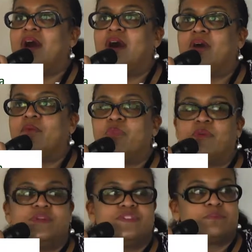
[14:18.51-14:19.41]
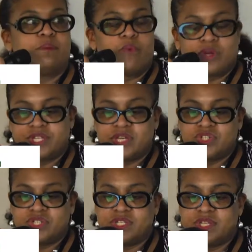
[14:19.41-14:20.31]
There needs to be more
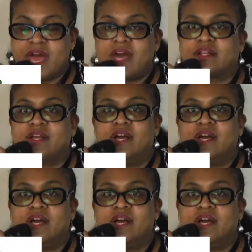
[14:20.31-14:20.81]
attention to that,